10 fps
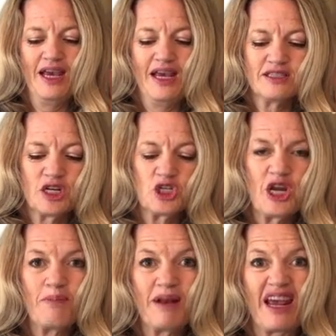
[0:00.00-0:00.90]
Is it
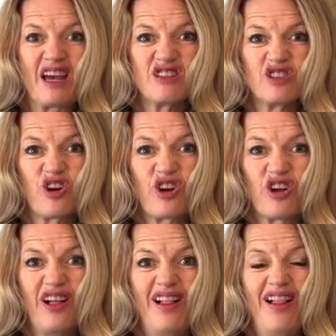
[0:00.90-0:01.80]
shaped like a
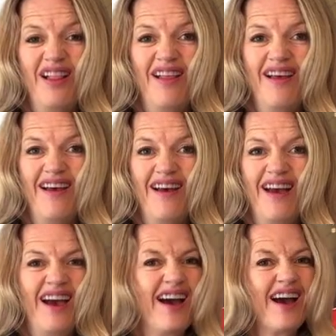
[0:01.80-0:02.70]
circle?
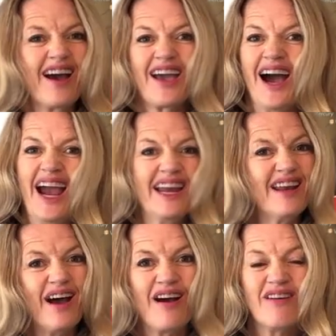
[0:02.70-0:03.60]
Kind
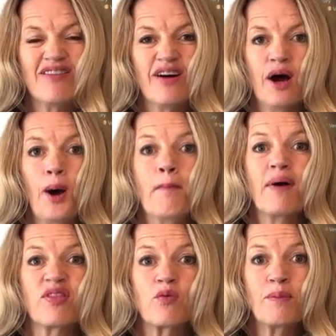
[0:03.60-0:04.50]
of,
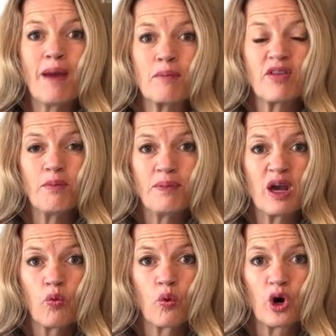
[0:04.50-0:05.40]
but remember the
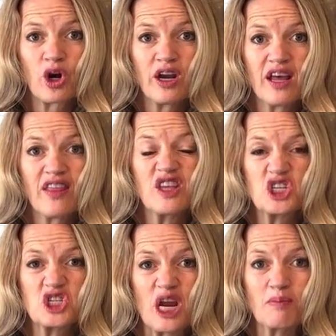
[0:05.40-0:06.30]
big word, the
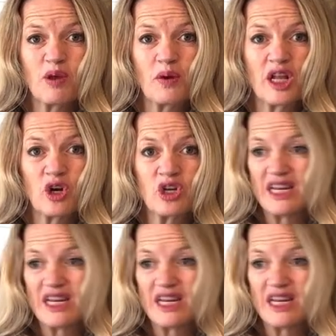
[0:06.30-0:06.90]
shape that we learned